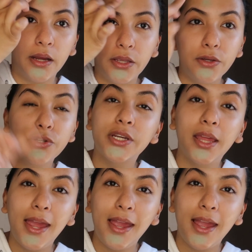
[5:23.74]

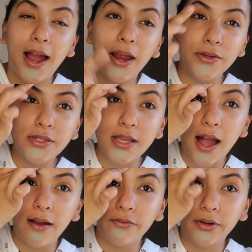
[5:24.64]
Usually I used to
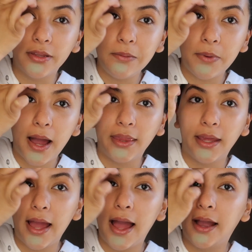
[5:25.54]
have really bad
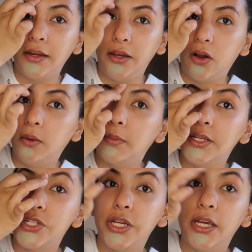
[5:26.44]
like acne on
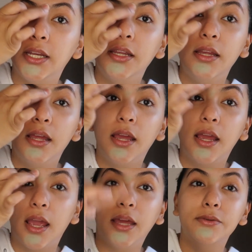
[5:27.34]
my chin,
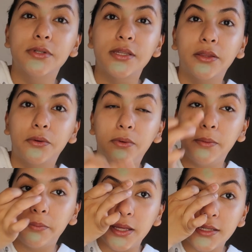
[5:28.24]
and it was like the
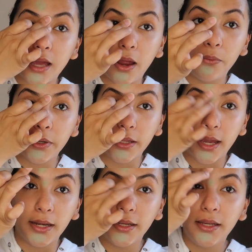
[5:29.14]
one place I would
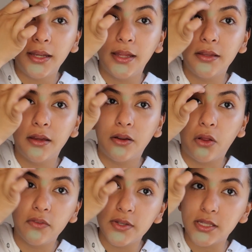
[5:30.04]
get it, and then
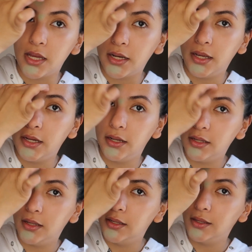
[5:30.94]
all of a sudden
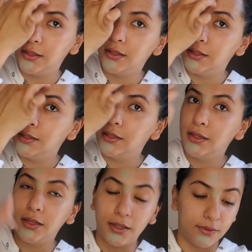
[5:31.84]

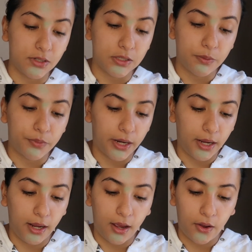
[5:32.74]
it's just been
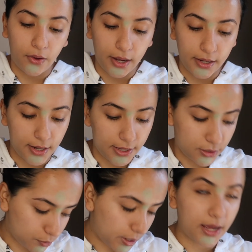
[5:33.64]
breaking out. And I
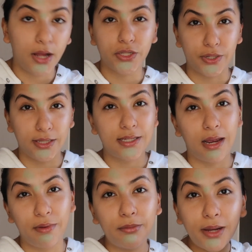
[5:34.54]
do break out during the
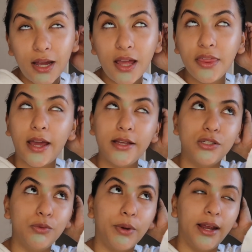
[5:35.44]
time of month. I
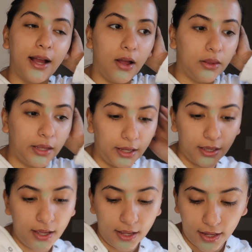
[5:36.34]
do break out
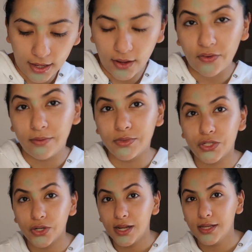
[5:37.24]
like if I'm
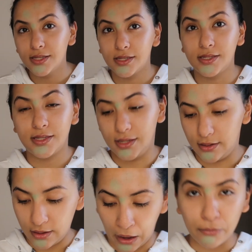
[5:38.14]
stressed.
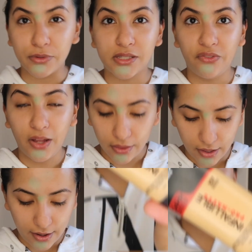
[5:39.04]
I almost fell
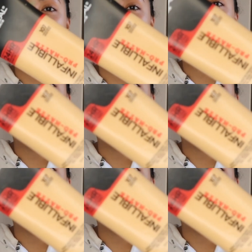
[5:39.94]
there. So once